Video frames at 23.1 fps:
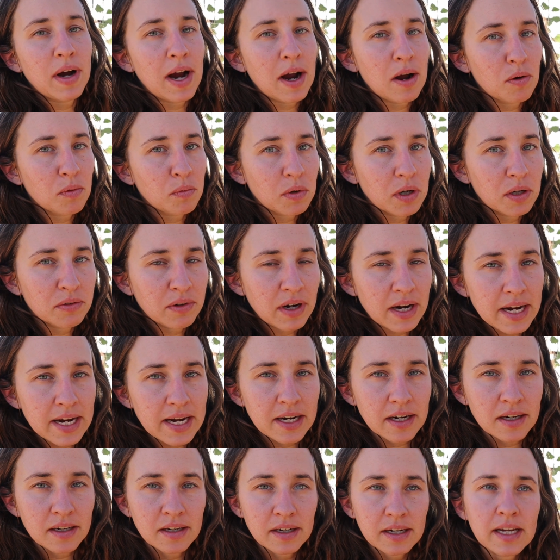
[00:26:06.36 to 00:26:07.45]
round one right
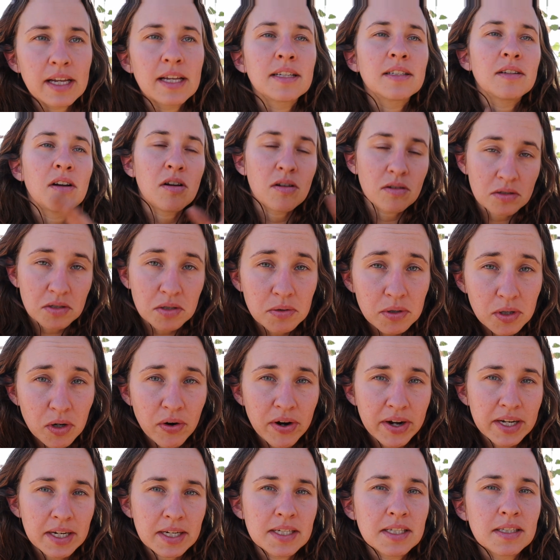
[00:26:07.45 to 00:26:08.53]
here is also a
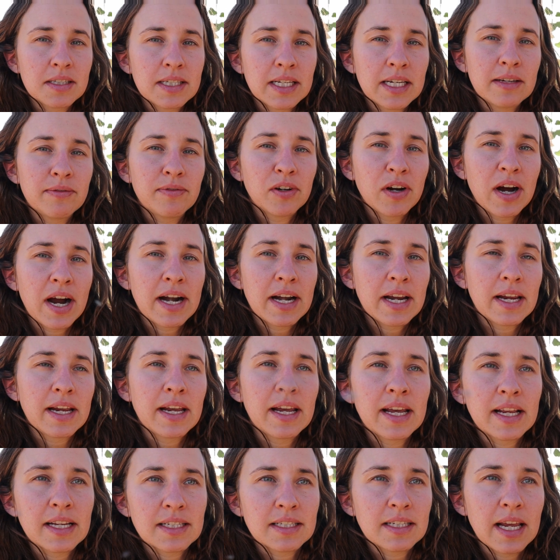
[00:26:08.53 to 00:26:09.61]
going to seed
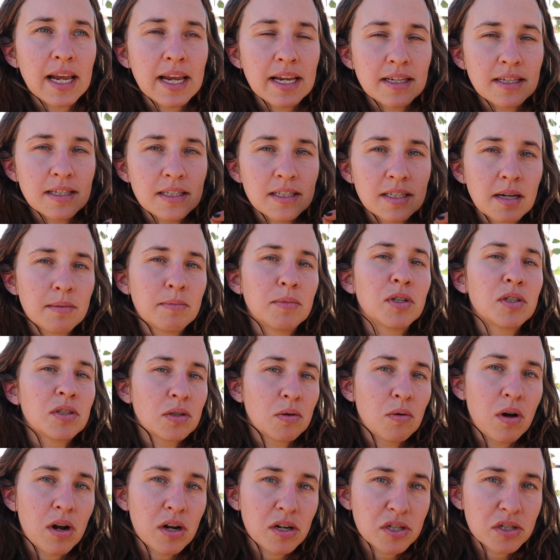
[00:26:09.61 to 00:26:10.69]
variety. It's a summer
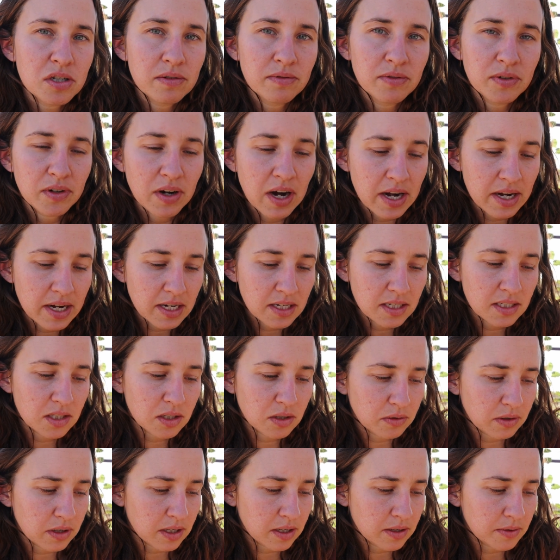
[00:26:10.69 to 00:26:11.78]
squash variety,
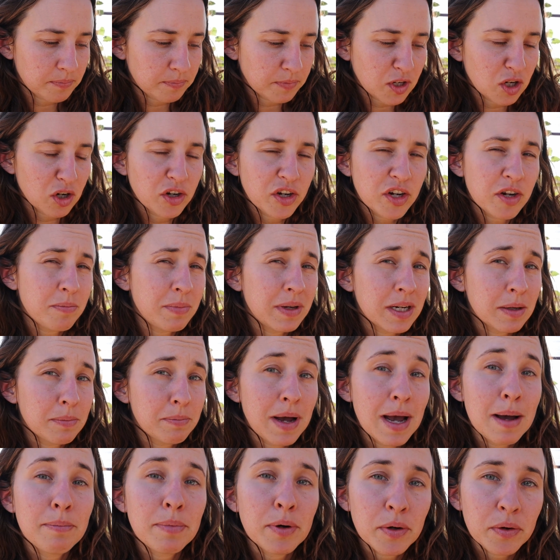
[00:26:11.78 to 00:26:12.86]
so a Cucurbita
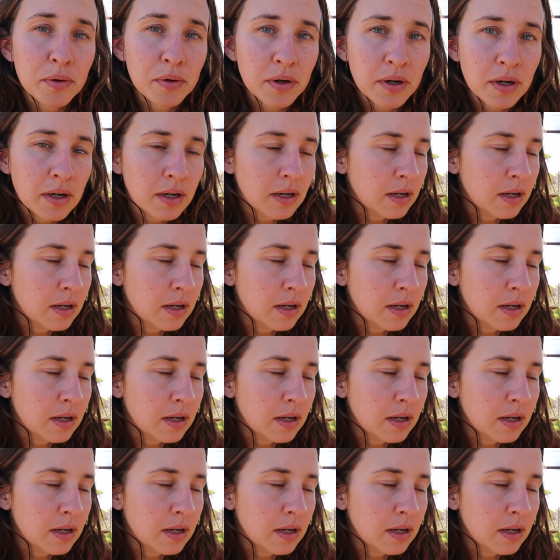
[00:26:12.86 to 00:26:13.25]
pepo.